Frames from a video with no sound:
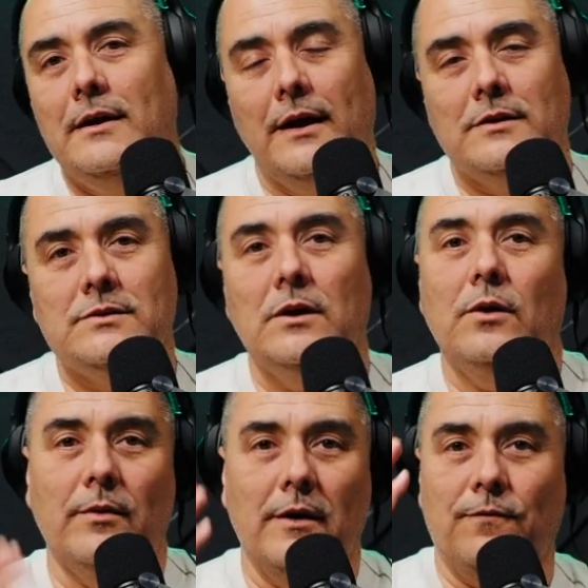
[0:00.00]
And
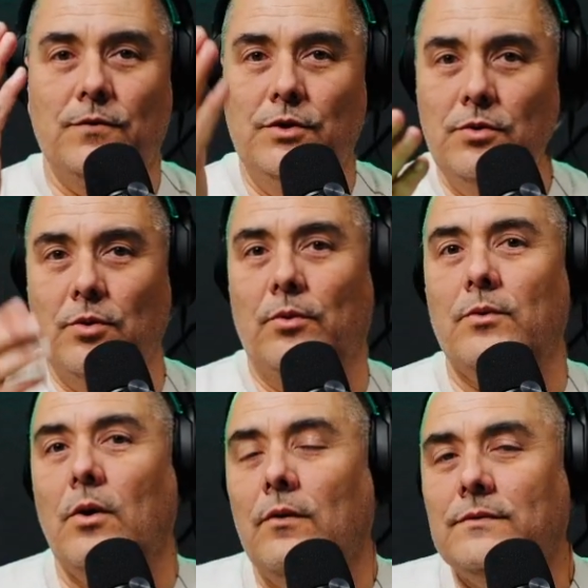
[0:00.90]
so if you
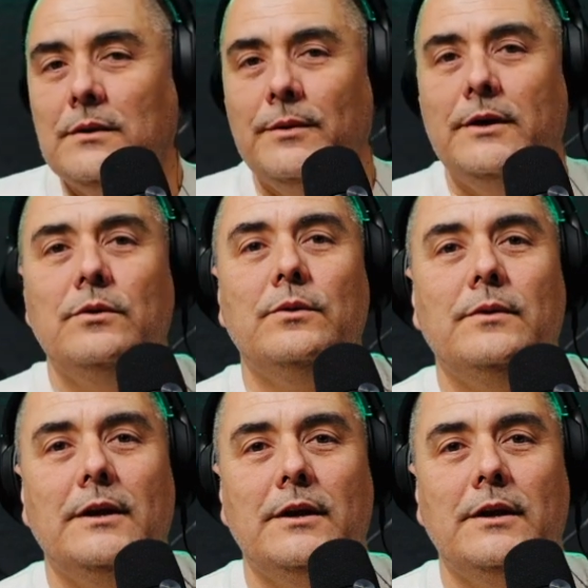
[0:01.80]
know of somebody who